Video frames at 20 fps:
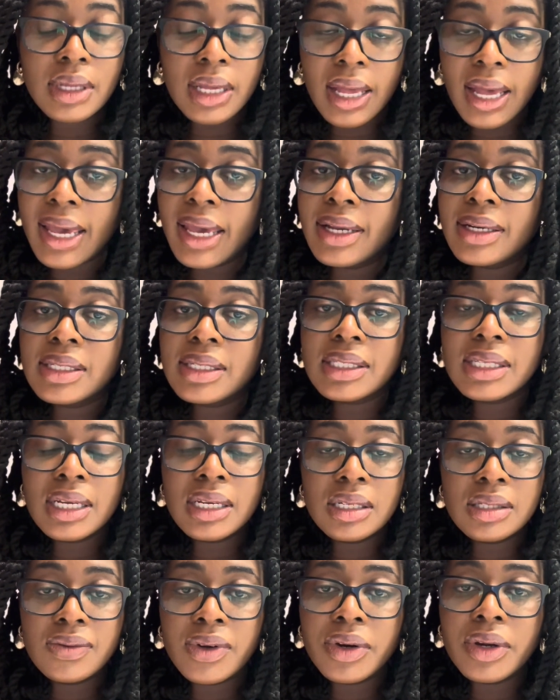I
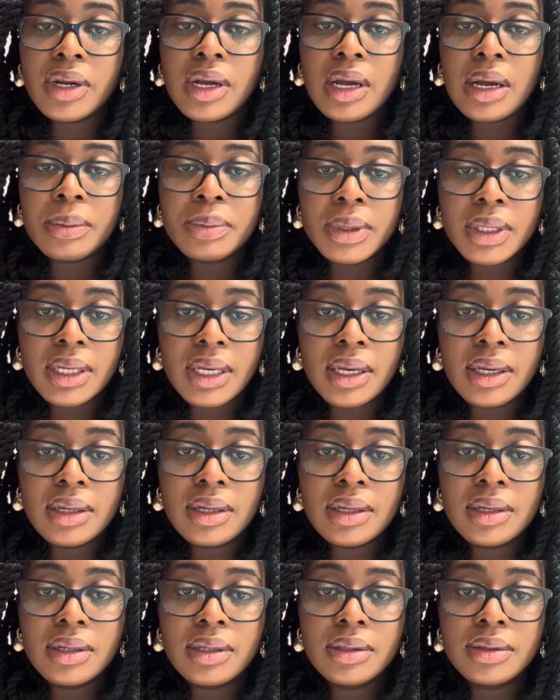understand it's very
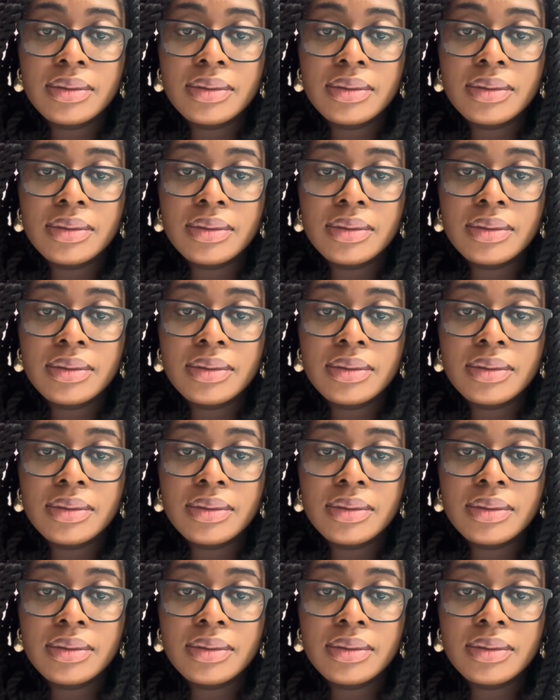complicated,